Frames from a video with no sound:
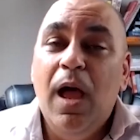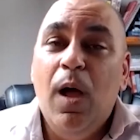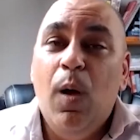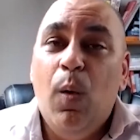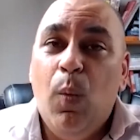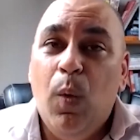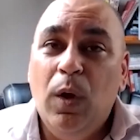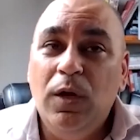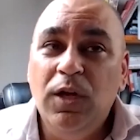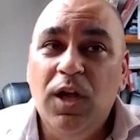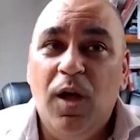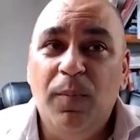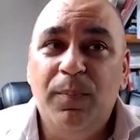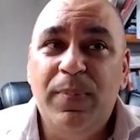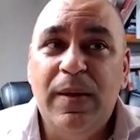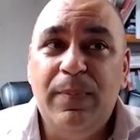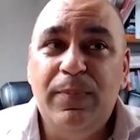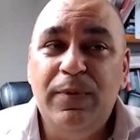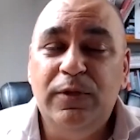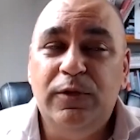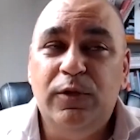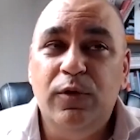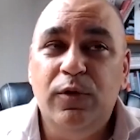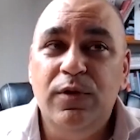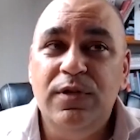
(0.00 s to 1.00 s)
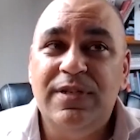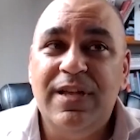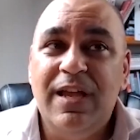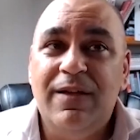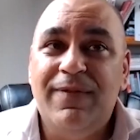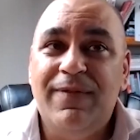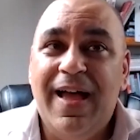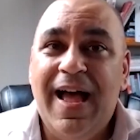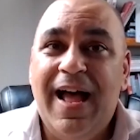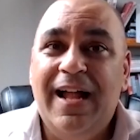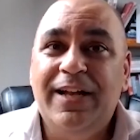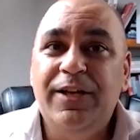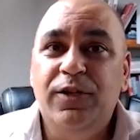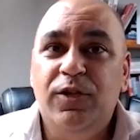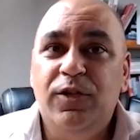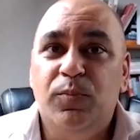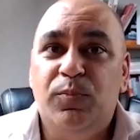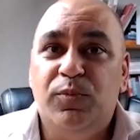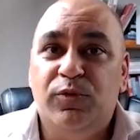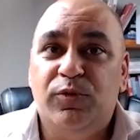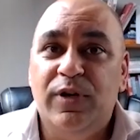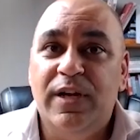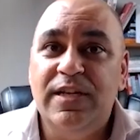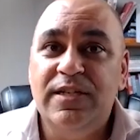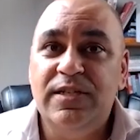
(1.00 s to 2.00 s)
What a lot of people do is they have annual
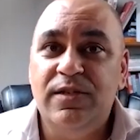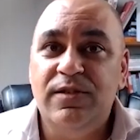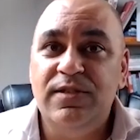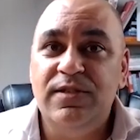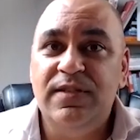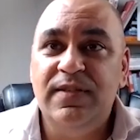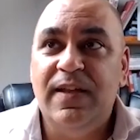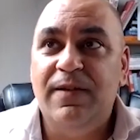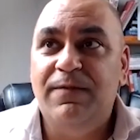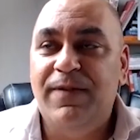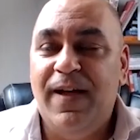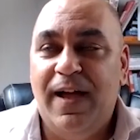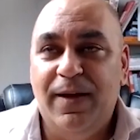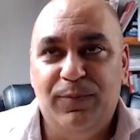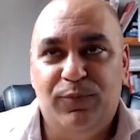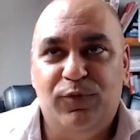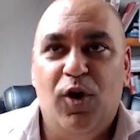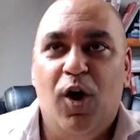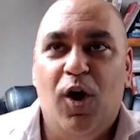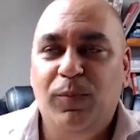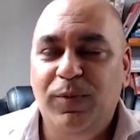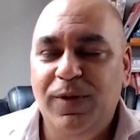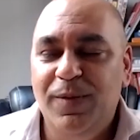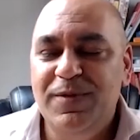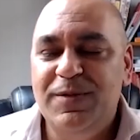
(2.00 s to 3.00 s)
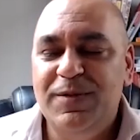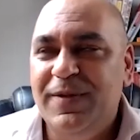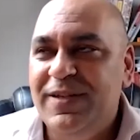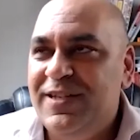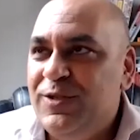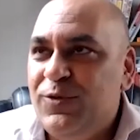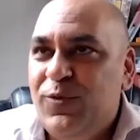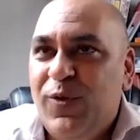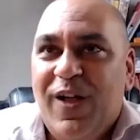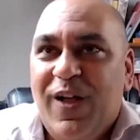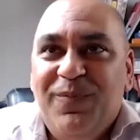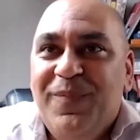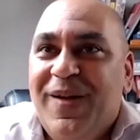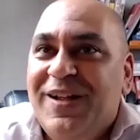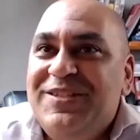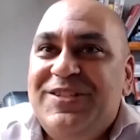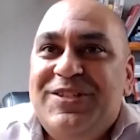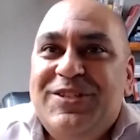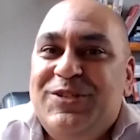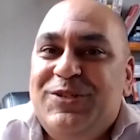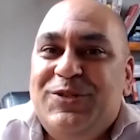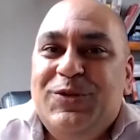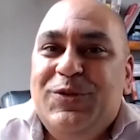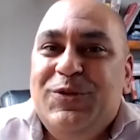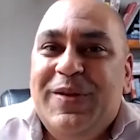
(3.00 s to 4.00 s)
appraisals and they find problems, but 12 months is
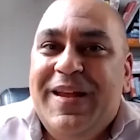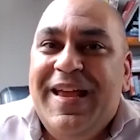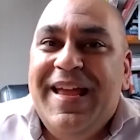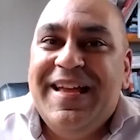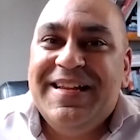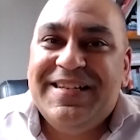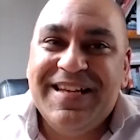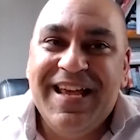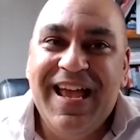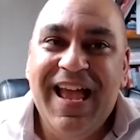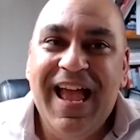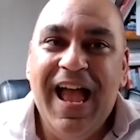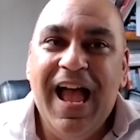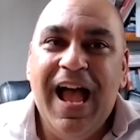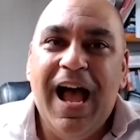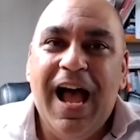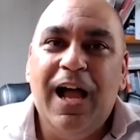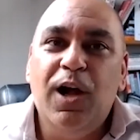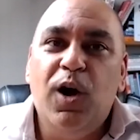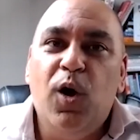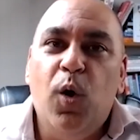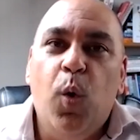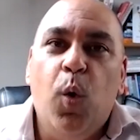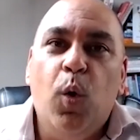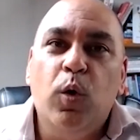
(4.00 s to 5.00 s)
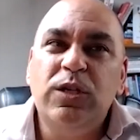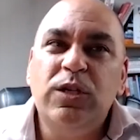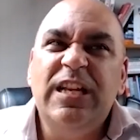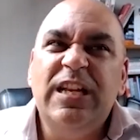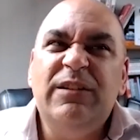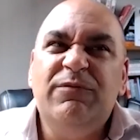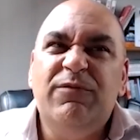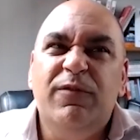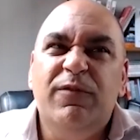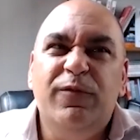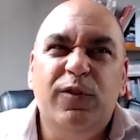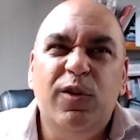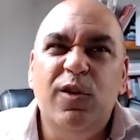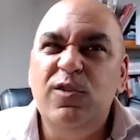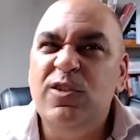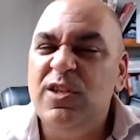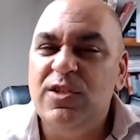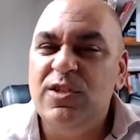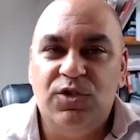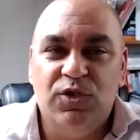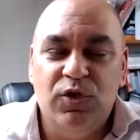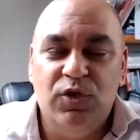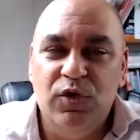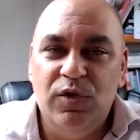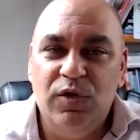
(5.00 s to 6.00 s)
too late, and quarterly reviews is
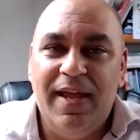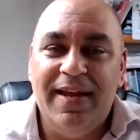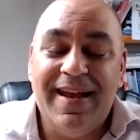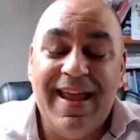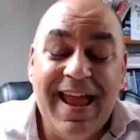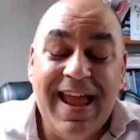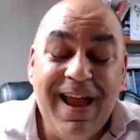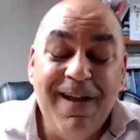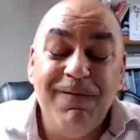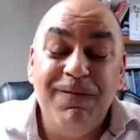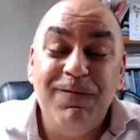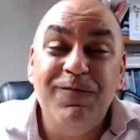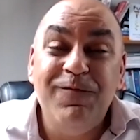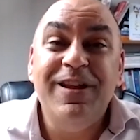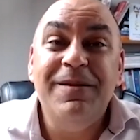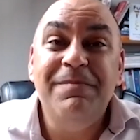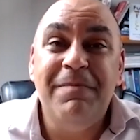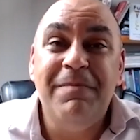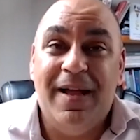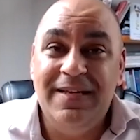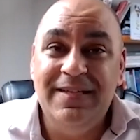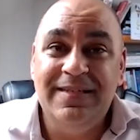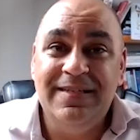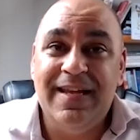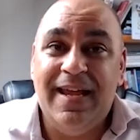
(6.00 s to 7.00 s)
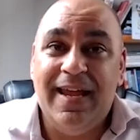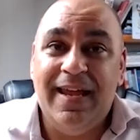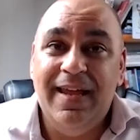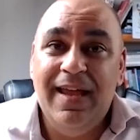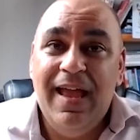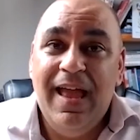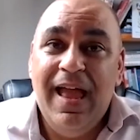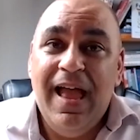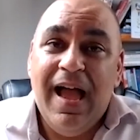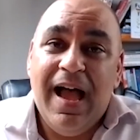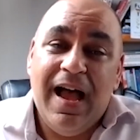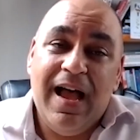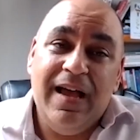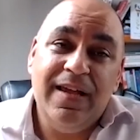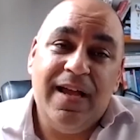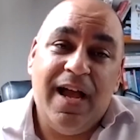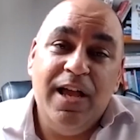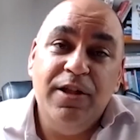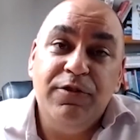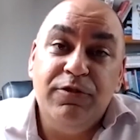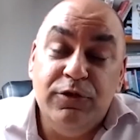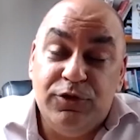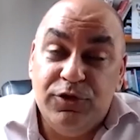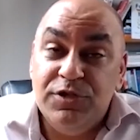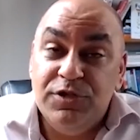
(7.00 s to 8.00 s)
too late. Every Monday, I
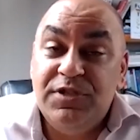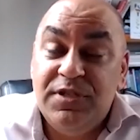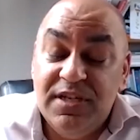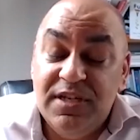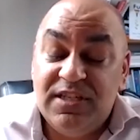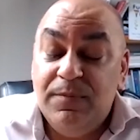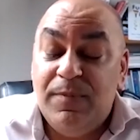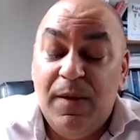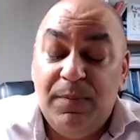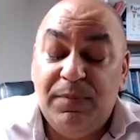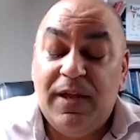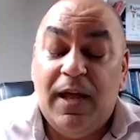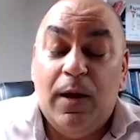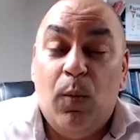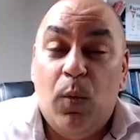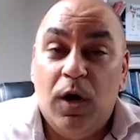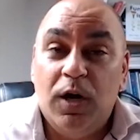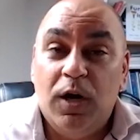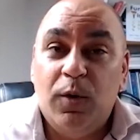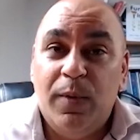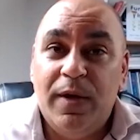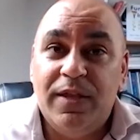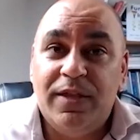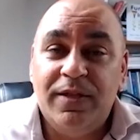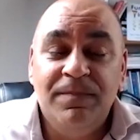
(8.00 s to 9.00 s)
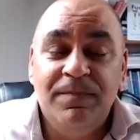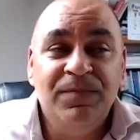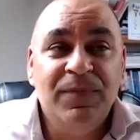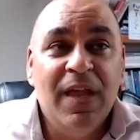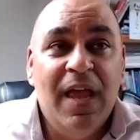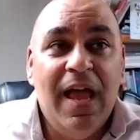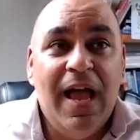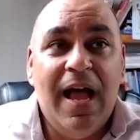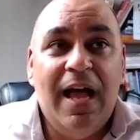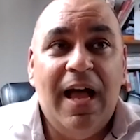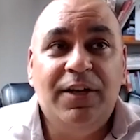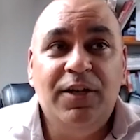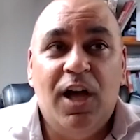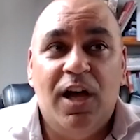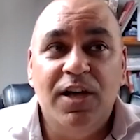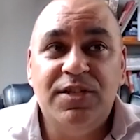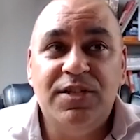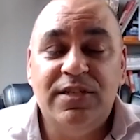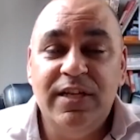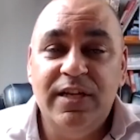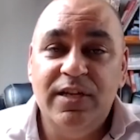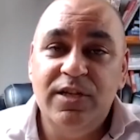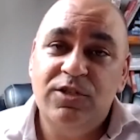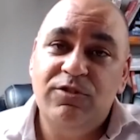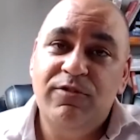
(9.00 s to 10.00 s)
introduce this to people I work with, and now
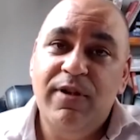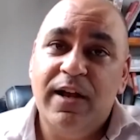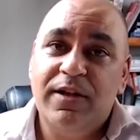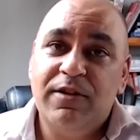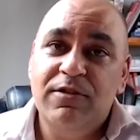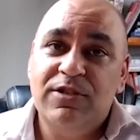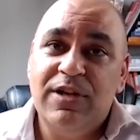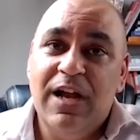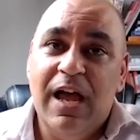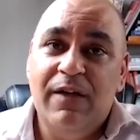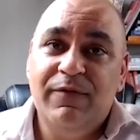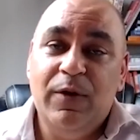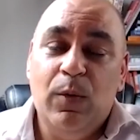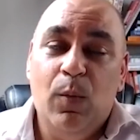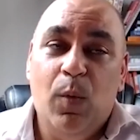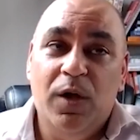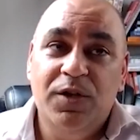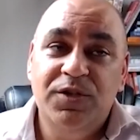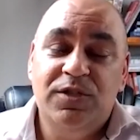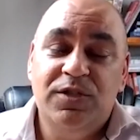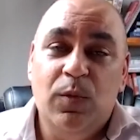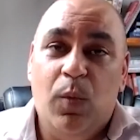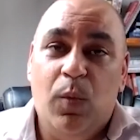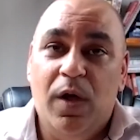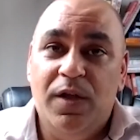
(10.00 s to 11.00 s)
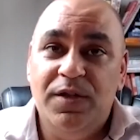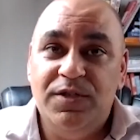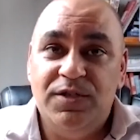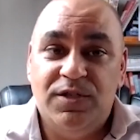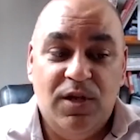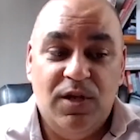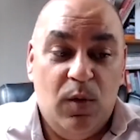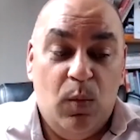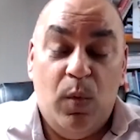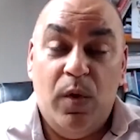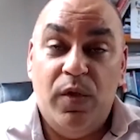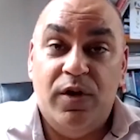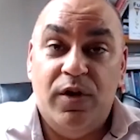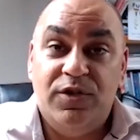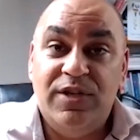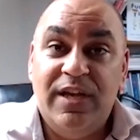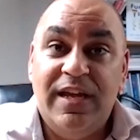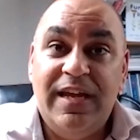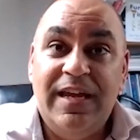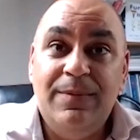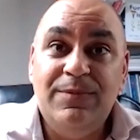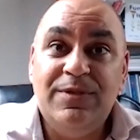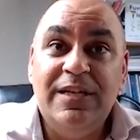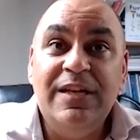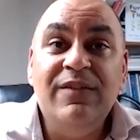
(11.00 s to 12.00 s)
sales directors are having one-to-ones with their
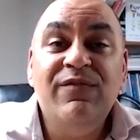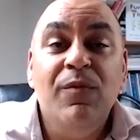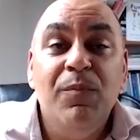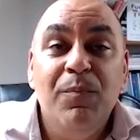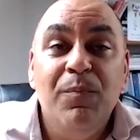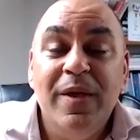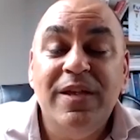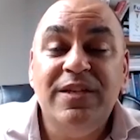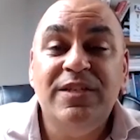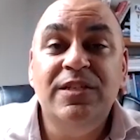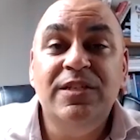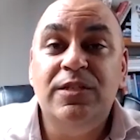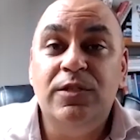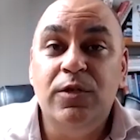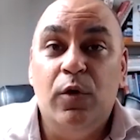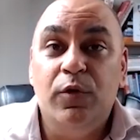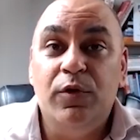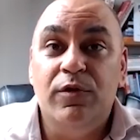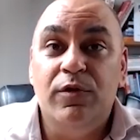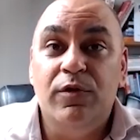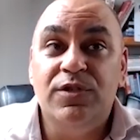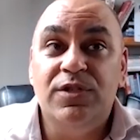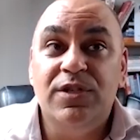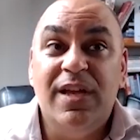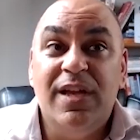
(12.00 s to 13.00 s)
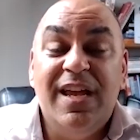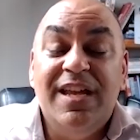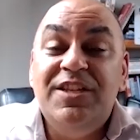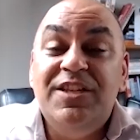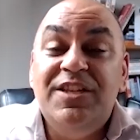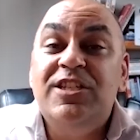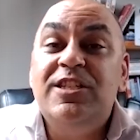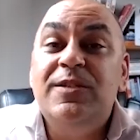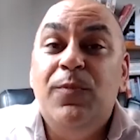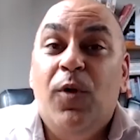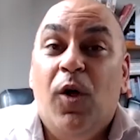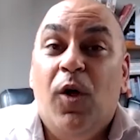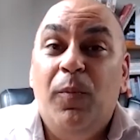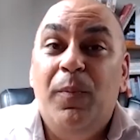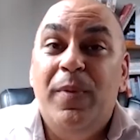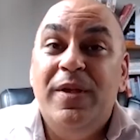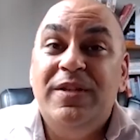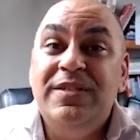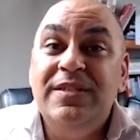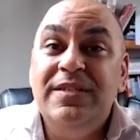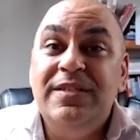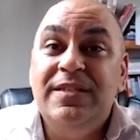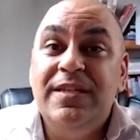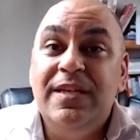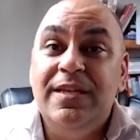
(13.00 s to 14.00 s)
teams, and even business owners in small
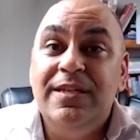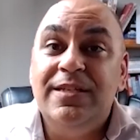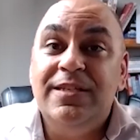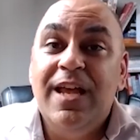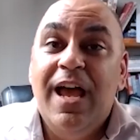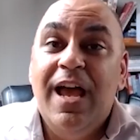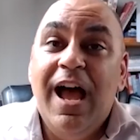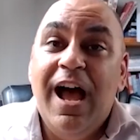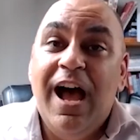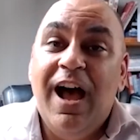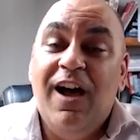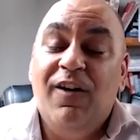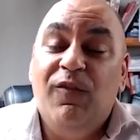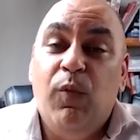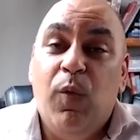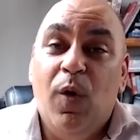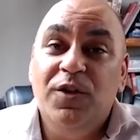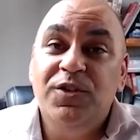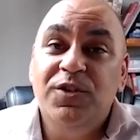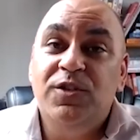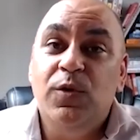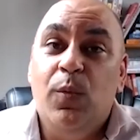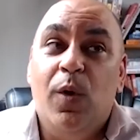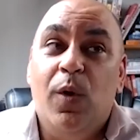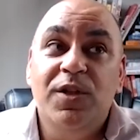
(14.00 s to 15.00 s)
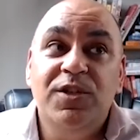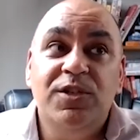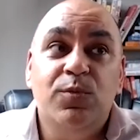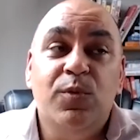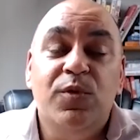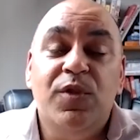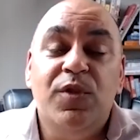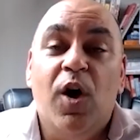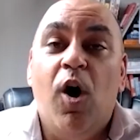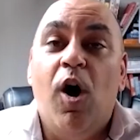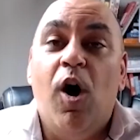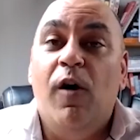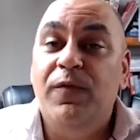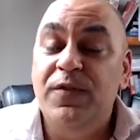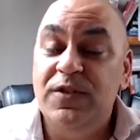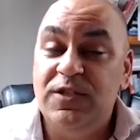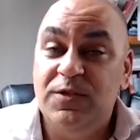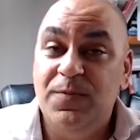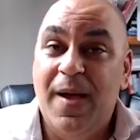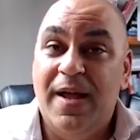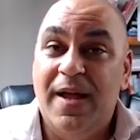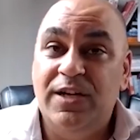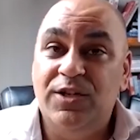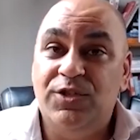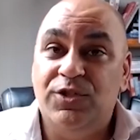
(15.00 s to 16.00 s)
businesses have one-to-ones with the office
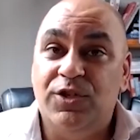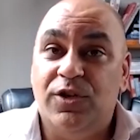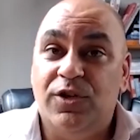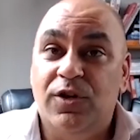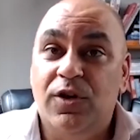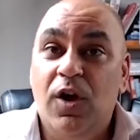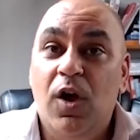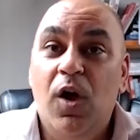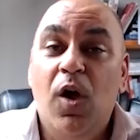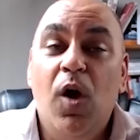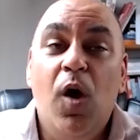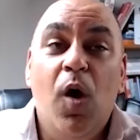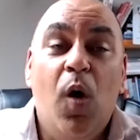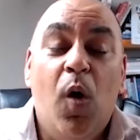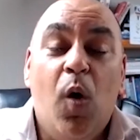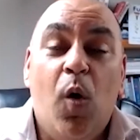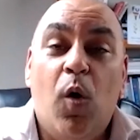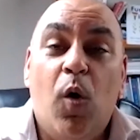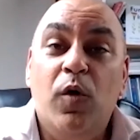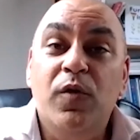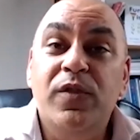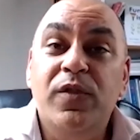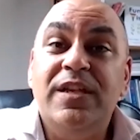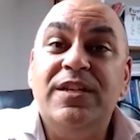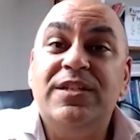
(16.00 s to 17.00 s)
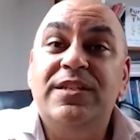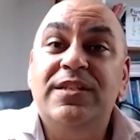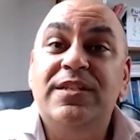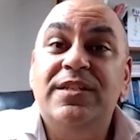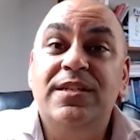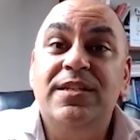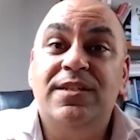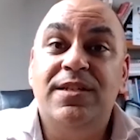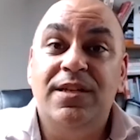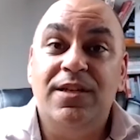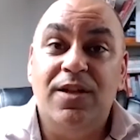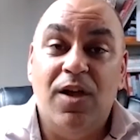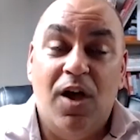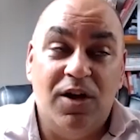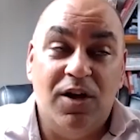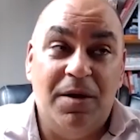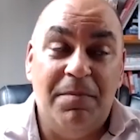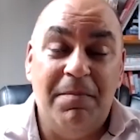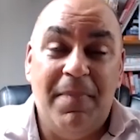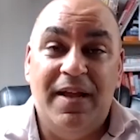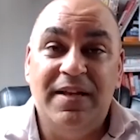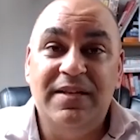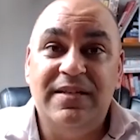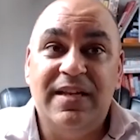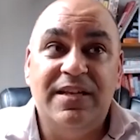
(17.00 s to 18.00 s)
manager or the assistant on a
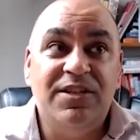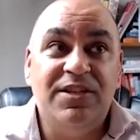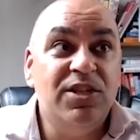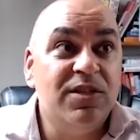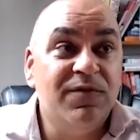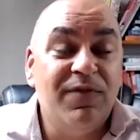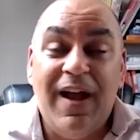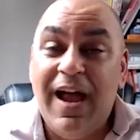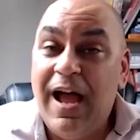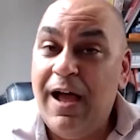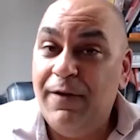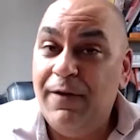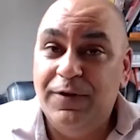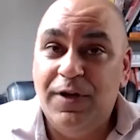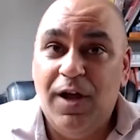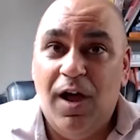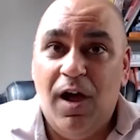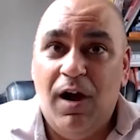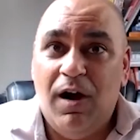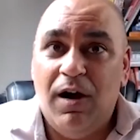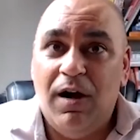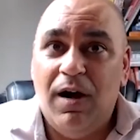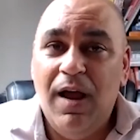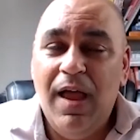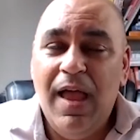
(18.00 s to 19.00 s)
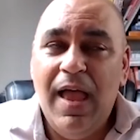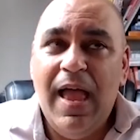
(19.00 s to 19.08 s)
Monday, just for half an hour.